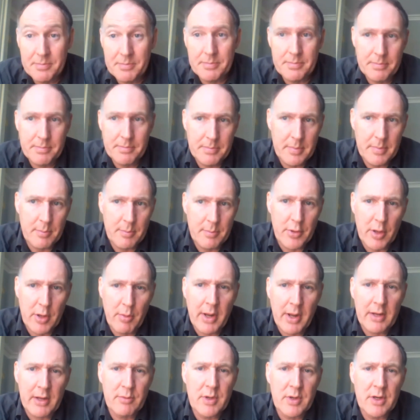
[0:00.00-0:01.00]

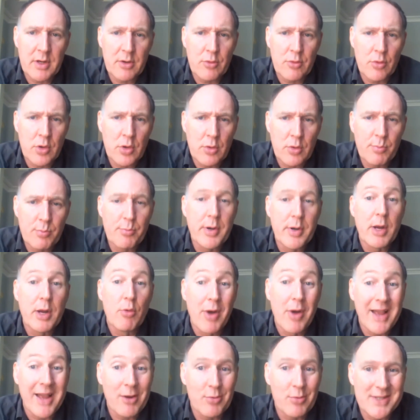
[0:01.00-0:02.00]
prerequisites in the sense
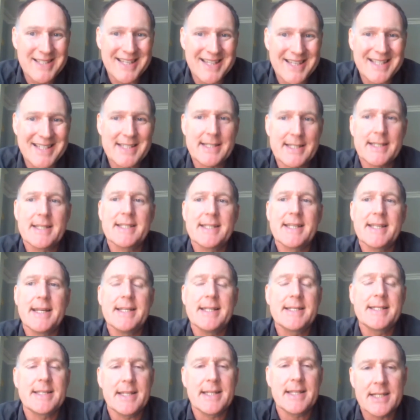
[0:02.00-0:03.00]
that if you haven't
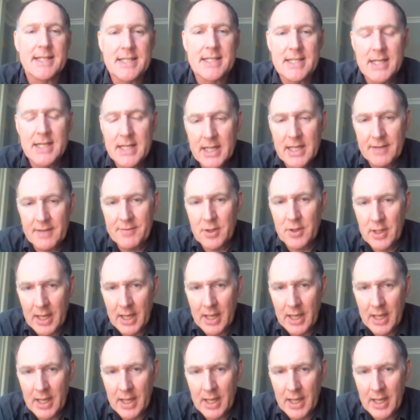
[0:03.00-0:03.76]
fulfilled the